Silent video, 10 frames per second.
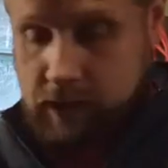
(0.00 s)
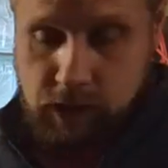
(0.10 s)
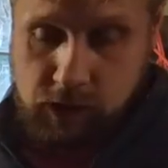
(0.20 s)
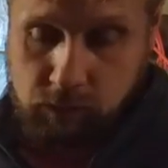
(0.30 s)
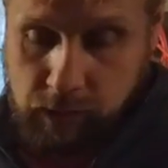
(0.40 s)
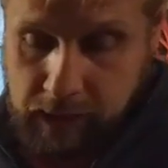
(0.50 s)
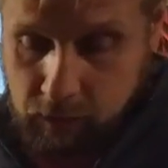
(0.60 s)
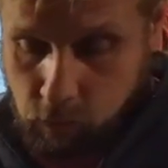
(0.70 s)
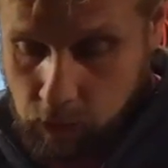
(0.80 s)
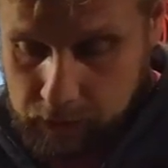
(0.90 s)
and just
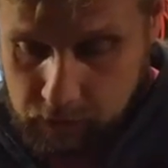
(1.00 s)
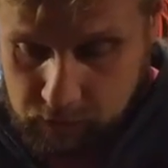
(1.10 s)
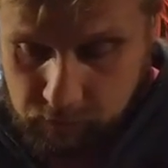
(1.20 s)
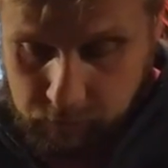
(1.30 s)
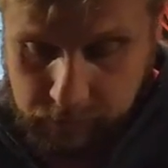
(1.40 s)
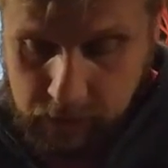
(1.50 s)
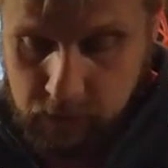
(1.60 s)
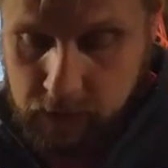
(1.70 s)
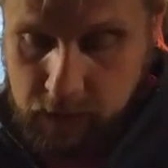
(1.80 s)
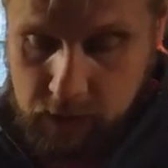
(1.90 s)
ran wires from
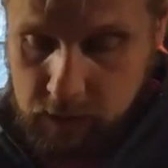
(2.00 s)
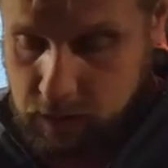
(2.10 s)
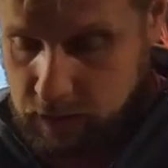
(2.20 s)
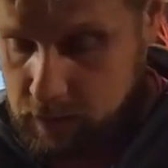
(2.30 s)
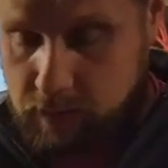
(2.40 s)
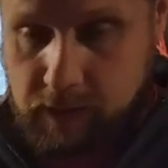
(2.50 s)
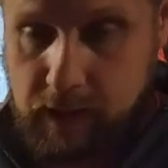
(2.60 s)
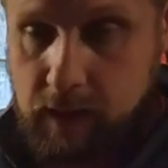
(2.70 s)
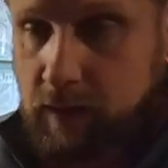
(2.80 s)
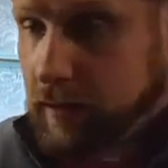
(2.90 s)
here to here to here to
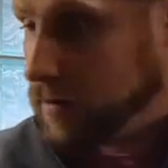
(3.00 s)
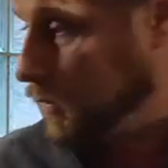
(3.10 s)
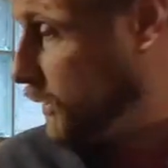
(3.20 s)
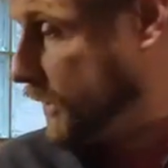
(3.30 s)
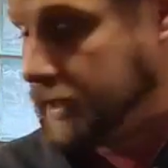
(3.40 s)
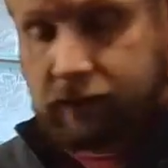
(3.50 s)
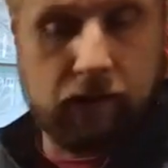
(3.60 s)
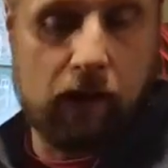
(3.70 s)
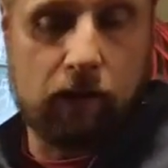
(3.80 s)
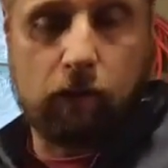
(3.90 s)
there, you know,
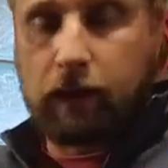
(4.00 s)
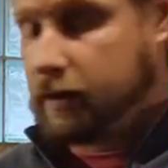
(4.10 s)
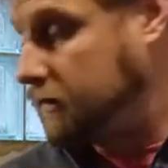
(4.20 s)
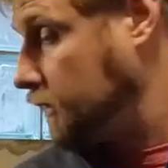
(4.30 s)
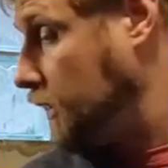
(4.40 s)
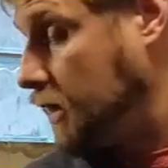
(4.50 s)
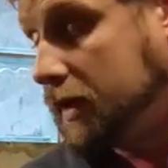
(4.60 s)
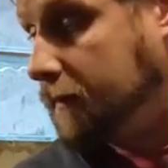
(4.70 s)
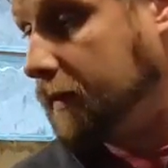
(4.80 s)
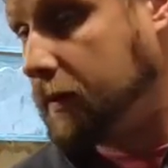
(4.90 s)
connected all the wires,
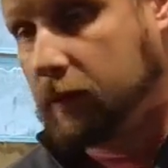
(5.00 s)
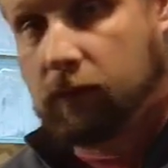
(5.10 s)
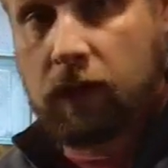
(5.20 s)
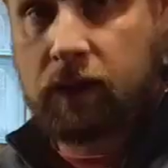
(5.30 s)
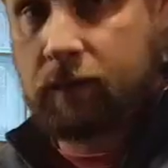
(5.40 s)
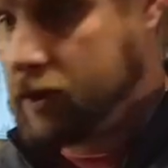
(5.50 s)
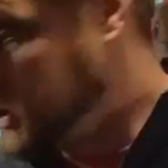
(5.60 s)
it would run your